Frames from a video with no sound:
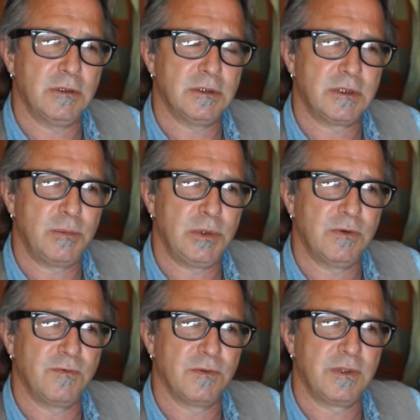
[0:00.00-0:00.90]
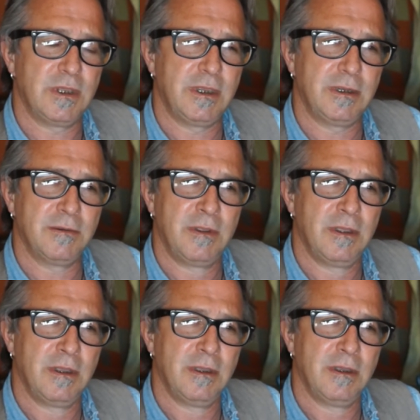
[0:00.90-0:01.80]
just a beautiful thing.
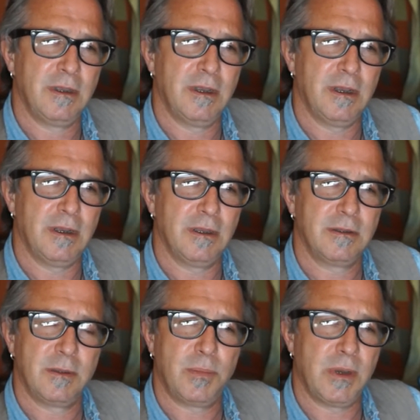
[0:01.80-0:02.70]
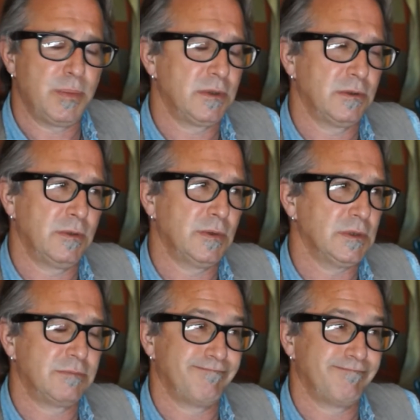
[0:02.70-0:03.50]
The puppetry was,